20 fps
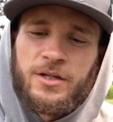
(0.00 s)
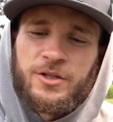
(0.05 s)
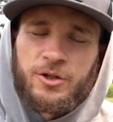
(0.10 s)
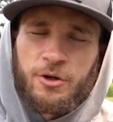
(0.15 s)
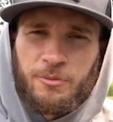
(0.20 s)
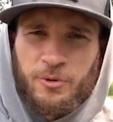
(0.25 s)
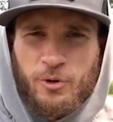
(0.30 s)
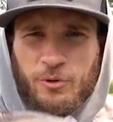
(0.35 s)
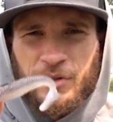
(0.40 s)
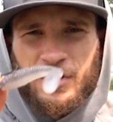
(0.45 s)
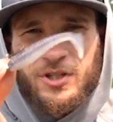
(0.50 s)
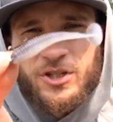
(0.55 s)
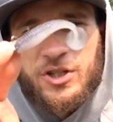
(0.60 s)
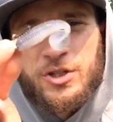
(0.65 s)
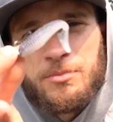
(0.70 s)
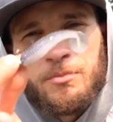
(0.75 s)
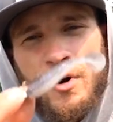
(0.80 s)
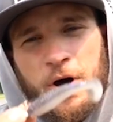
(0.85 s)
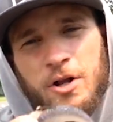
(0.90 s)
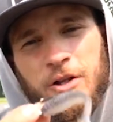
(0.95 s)
So I'm throwing the
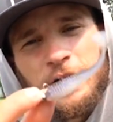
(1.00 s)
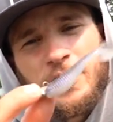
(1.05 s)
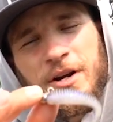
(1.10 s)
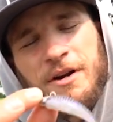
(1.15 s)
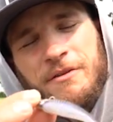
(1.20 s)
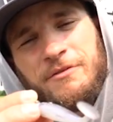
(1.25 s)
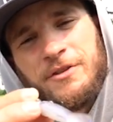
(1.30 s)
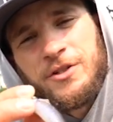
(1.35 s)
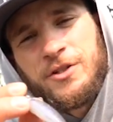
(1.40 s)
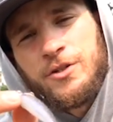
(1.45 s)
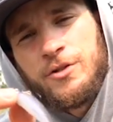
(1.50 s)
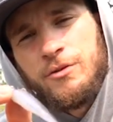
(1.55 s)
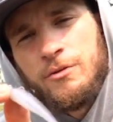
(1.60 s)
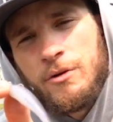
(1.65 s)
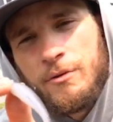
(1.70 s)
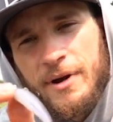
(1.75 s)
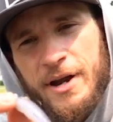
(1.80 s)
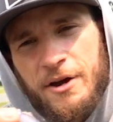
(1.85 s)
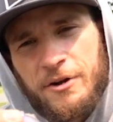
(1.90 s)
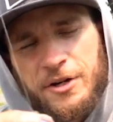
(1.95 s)
smaller of the two
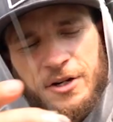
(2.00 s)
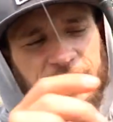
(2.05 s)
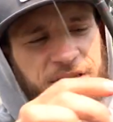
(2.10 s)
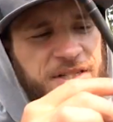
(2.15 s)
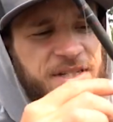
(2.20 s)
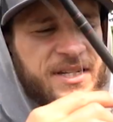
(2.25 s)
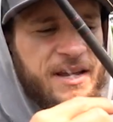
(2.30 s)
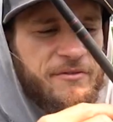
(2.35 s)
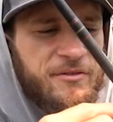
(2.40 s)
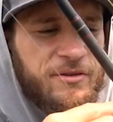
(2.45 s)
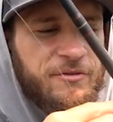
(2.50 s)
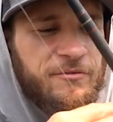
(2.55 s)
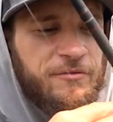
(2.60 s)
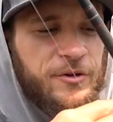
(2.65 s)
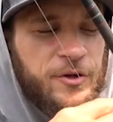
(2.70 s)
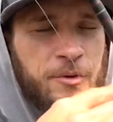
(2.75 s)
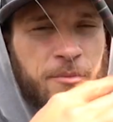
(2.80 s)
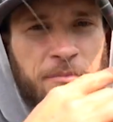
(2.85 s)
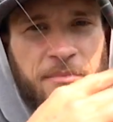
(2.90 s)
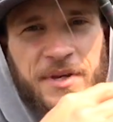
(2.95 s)
around on a
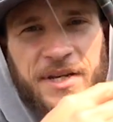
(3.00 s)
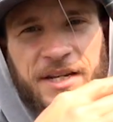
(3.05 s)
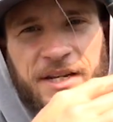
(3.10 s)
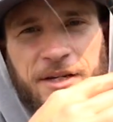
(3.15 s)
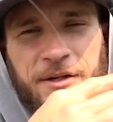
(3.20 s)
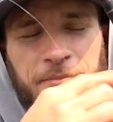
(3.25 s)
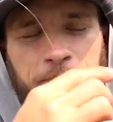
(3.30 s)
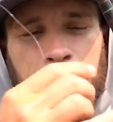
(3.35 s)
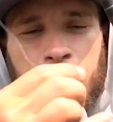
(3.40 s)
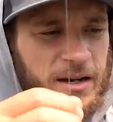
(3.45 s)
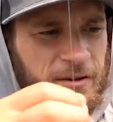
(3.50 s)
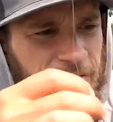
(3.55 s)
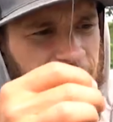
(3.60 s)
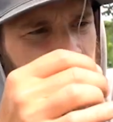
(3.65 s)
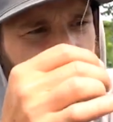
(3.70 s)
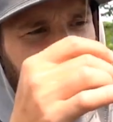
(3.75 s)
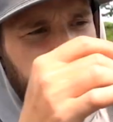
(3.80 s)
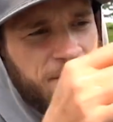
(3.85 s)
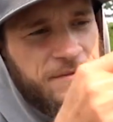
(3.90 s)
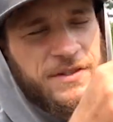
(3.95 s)
7-foot medium. I've
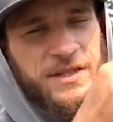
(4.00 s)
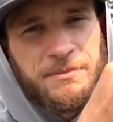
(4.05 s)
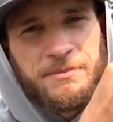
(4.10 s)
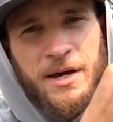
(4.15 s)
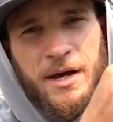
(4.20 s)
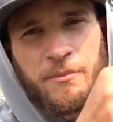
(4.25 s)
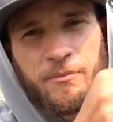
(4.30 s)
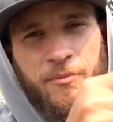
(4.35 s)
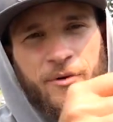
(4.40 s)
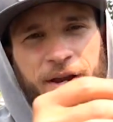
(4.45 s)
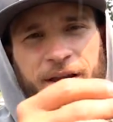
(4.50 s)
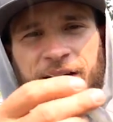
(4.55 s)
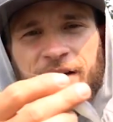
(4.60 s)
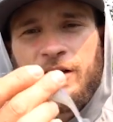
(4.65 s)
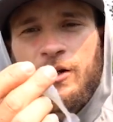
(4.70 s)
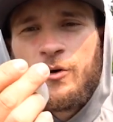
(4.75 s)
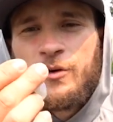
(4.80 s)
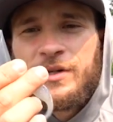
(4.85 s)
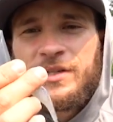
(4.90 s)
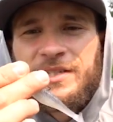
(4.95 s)
got 15-pound braid
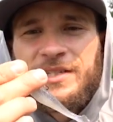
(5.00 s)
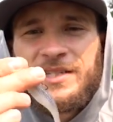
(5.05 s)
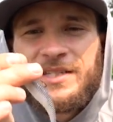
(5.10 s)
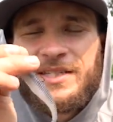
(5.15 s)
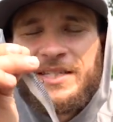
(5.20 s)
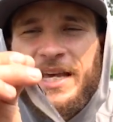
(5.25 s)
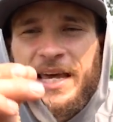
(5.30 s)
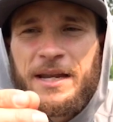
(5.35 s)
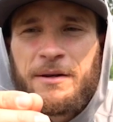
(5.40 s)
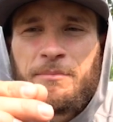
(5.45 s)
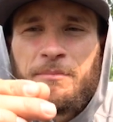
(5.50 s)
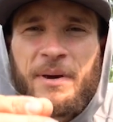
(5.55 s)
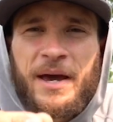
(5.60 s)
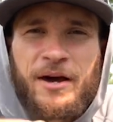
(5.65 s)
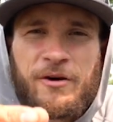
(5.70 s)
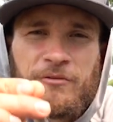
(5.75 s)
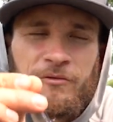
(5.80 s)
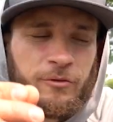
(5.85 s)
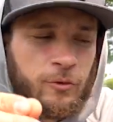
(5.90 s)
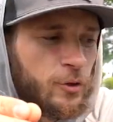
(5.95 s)
going to
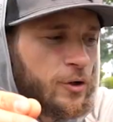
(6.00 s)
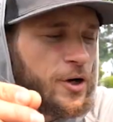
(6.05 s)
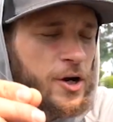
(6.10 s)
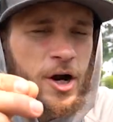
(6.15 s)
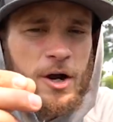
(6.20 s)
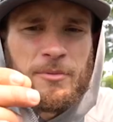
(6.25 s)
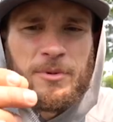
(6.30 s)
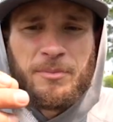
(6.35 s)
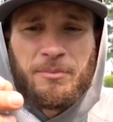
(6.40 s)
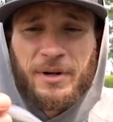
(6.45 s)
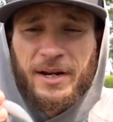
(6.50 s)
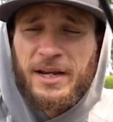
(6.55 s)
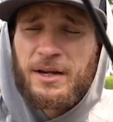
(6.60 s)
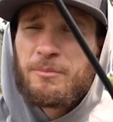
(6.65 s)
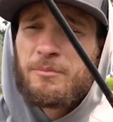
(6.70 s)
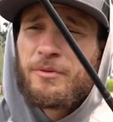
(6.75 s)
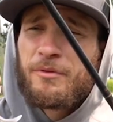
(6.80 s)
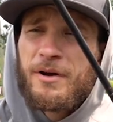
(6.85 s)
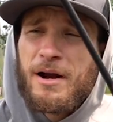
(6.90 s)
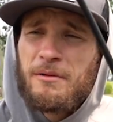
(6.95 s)
10-pound fluorocarbon, but I
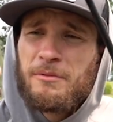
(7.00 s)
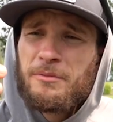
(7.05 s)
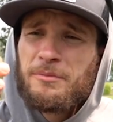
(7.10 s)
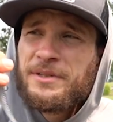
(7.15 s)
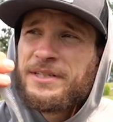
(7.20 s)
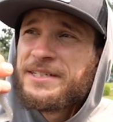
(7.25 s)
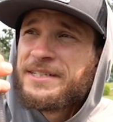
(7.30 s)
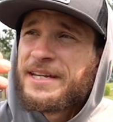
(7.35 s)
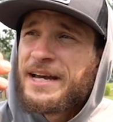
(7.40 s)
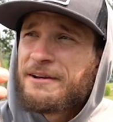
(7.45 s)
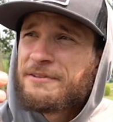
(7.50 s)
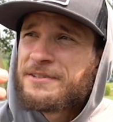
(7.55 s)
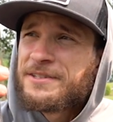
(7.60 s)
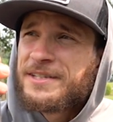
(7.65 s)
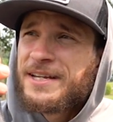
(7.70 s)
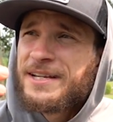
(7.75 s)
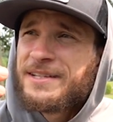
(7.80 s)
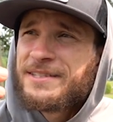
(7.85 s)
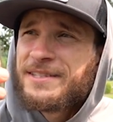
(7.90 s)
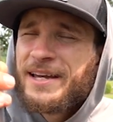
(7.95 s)
could probably
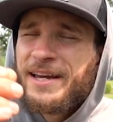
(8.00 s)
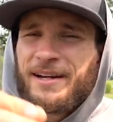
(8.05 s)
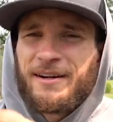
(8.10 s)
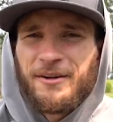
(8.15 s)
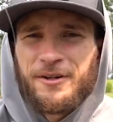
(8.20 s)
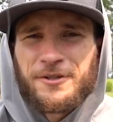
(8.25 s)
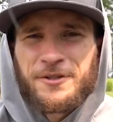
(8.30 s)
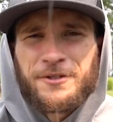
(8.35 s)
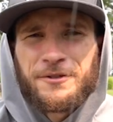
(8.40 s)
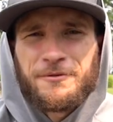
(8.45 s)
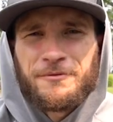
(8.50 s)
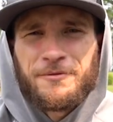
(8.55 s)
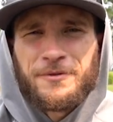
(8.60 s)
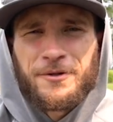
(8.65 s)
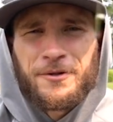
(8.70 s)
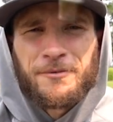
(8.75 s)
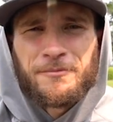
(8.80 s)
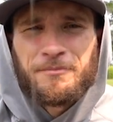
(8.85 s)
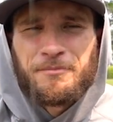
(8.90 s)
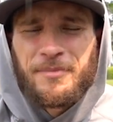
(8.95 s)
downsize that. Also,
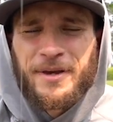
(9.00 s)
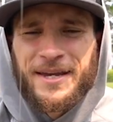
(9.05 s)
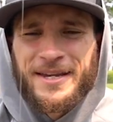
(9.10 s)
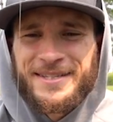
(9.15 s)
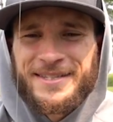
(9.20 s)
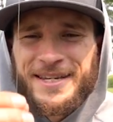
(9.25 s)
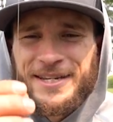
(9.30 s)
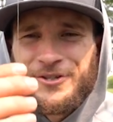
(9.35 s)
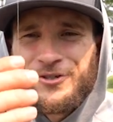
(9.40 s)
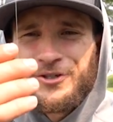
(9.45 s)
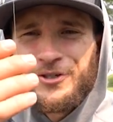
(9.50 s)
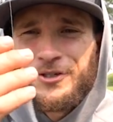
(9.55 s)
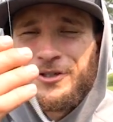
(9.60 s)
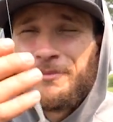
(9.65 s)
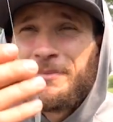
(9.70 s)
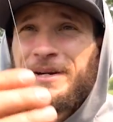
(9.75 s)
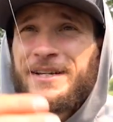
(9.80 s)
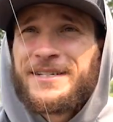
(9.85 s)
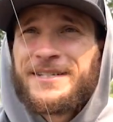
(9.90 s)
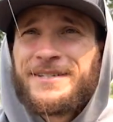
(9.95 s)
don't pay attention to
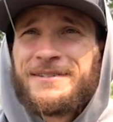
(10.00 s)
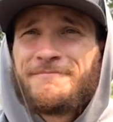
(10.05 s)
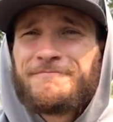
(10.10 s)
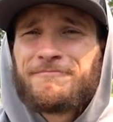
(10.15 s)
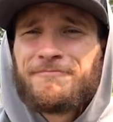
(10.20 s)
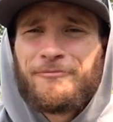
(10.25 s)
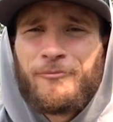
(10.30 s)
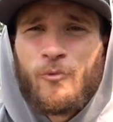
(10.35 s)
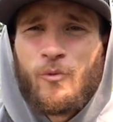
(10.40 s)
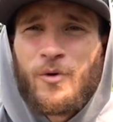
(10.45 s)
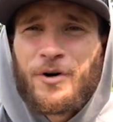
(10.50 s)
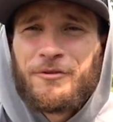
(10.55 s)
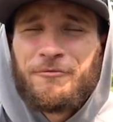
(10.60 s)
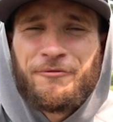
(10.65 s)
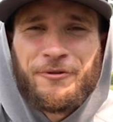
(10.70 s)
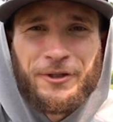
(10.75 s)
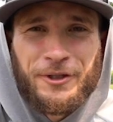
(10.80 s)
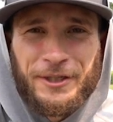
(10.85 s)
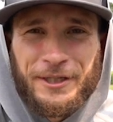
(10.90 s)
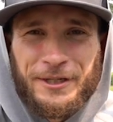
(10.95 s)
my
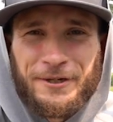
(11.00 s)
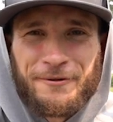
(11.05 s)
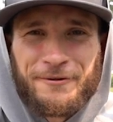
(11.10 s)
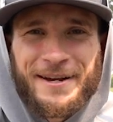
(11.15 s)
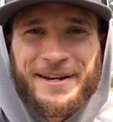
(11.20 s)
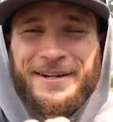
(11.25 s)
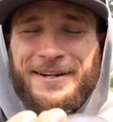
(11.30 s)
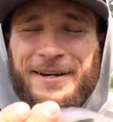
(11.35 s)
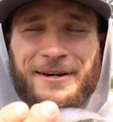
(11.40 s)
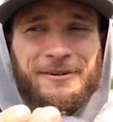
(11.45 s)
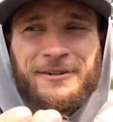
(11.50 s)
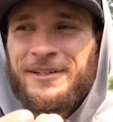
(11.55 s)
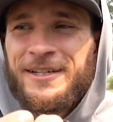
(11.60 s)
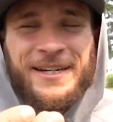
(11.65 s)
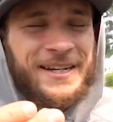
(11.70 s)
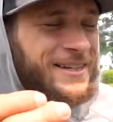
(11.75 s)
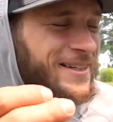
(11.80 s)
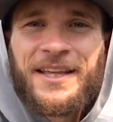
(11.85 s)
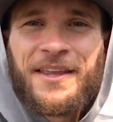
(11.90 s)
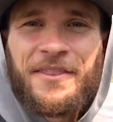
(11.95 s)
1-foot leader right now.
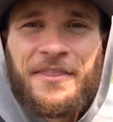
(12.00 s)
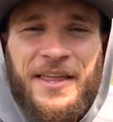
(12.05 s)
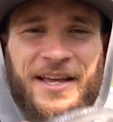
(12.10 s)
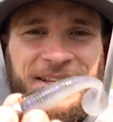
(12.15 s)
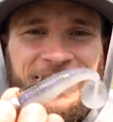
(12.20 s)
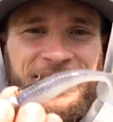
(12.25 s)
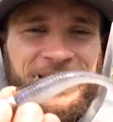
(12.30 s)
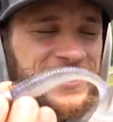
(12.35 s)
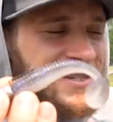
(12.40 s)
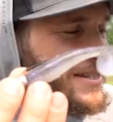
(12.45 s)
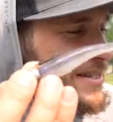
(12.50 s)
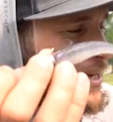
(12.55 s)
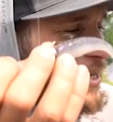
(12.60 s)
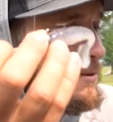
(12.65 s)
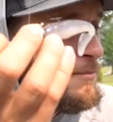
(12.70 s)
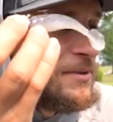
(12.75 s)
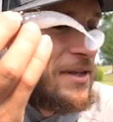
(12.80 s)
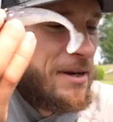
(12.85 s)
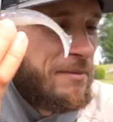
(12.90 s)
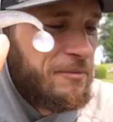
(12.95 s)
That's the
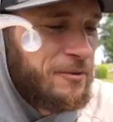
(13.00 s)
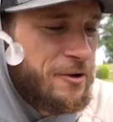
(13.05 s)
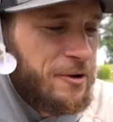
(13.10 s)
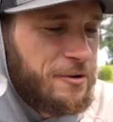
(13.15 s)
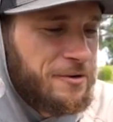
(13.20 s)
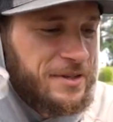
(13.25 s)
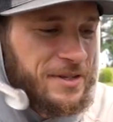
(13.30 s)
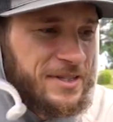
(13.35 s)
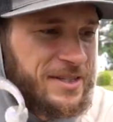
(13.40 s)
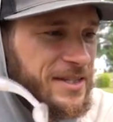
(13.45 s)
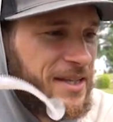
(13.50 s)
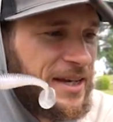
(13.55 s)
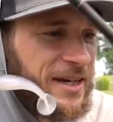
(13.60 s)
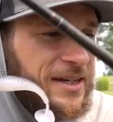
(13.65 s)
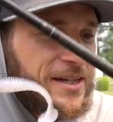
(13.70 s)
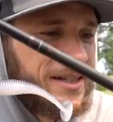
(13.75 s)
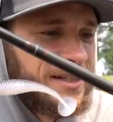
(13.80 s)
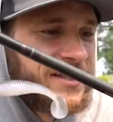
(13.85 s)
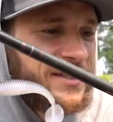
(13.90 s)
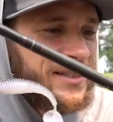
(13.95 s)
setup that I'm throwing this thing
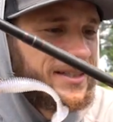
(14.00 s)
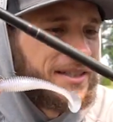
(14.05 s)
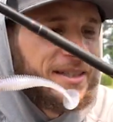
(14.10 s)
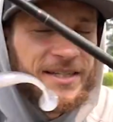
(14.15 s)
on.